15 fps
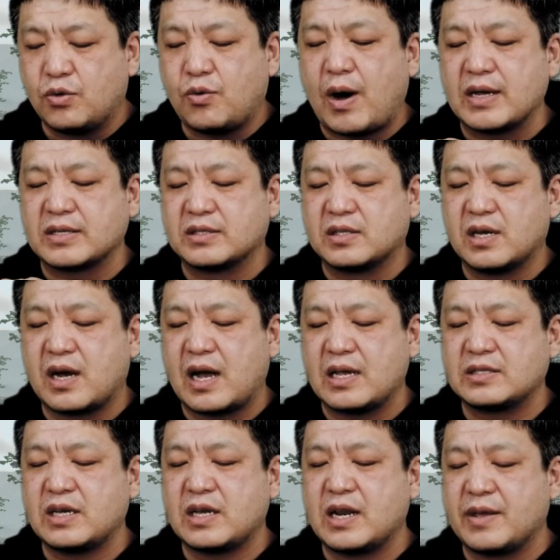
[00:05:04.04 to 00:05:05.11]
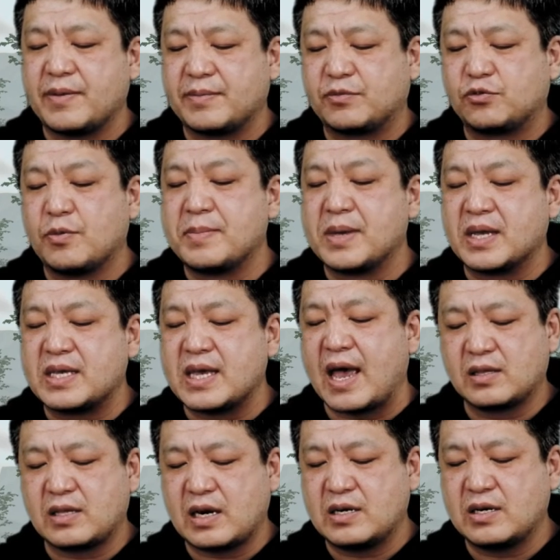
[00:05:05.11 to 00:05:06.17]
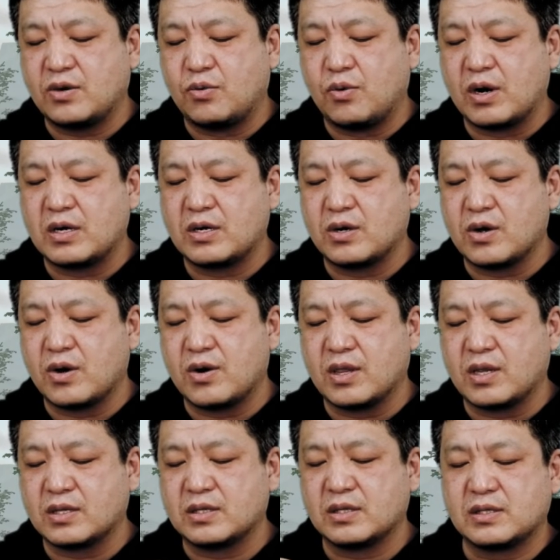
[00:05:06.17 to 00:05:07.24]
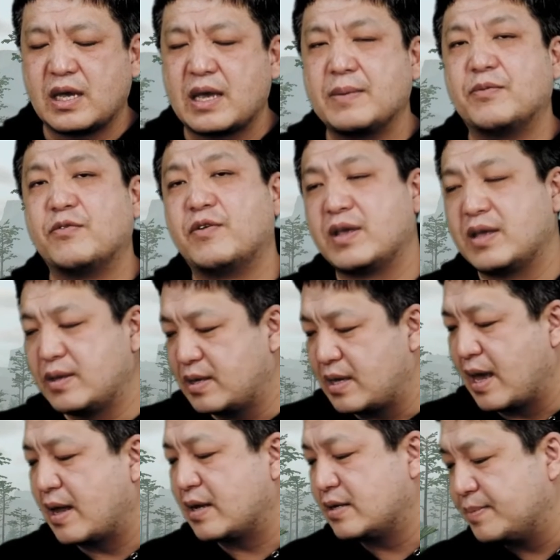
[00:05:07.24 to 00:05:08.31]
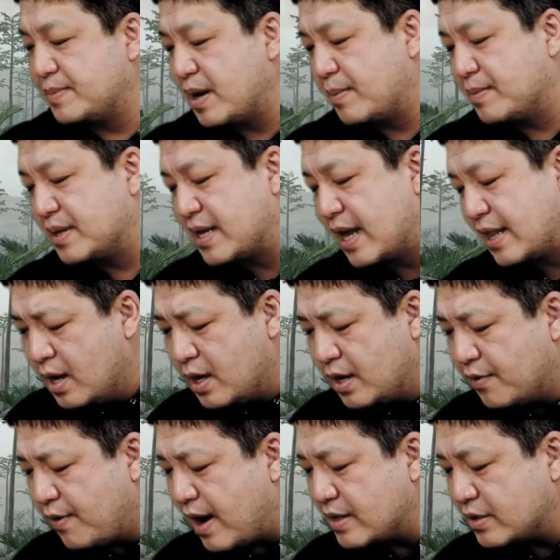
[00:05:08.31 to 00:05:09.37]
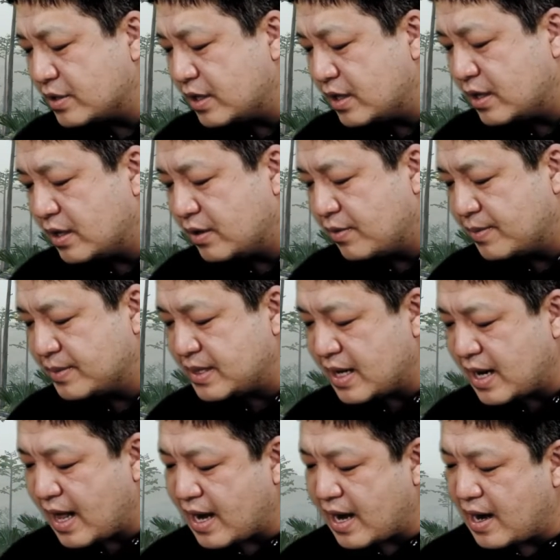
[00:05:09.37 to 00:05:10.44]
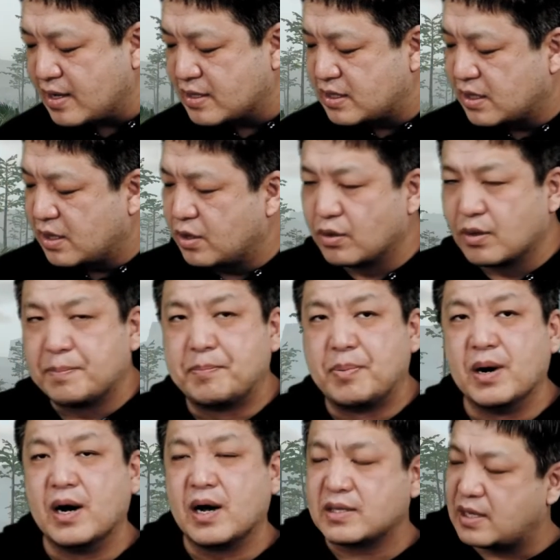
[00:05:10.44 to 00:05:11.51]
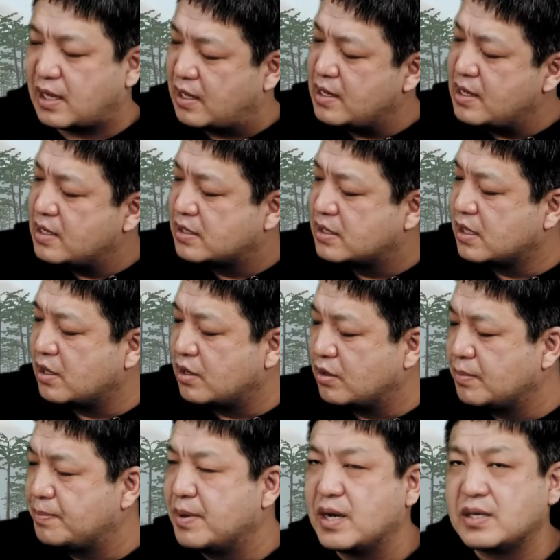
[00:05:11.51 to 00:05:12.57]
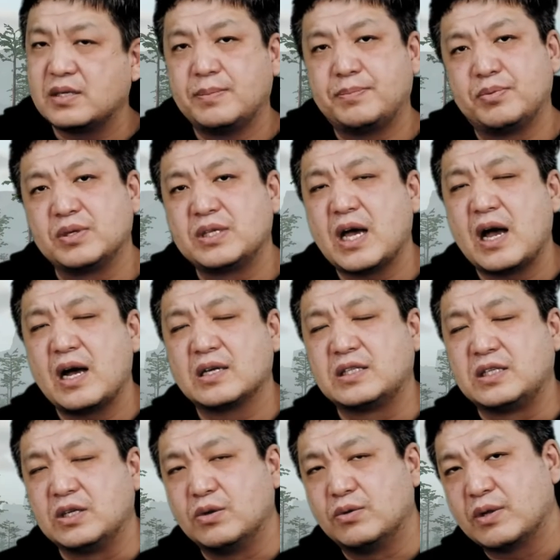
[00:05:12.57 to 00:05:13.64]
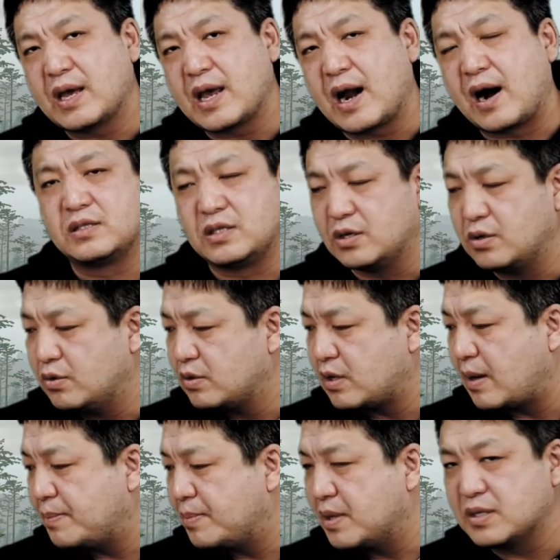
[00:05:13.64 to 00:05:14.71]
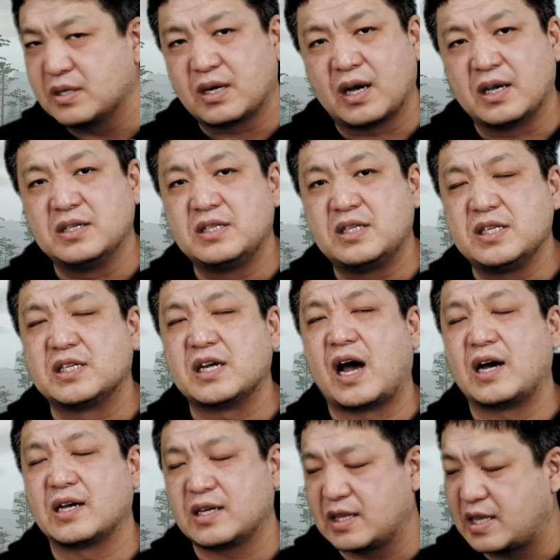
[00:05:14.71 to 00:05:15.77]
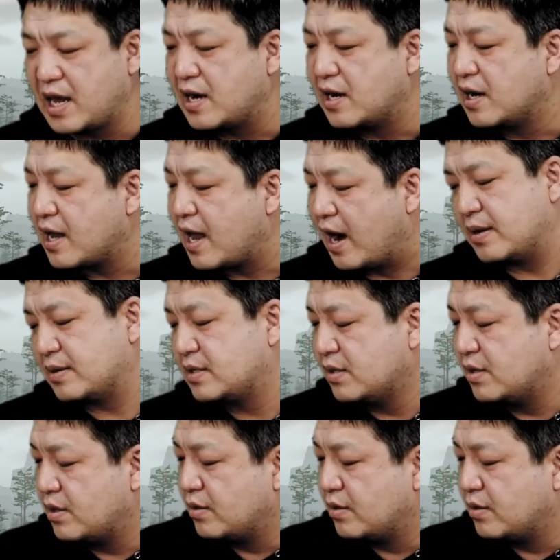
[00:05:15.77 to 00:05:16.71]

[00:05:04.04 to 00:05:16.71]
and it was lifted up like this, forming an S shape, which was convenient for it to catch fish. It might pull its head back, standing in the water and looking down. Then let's look at its body.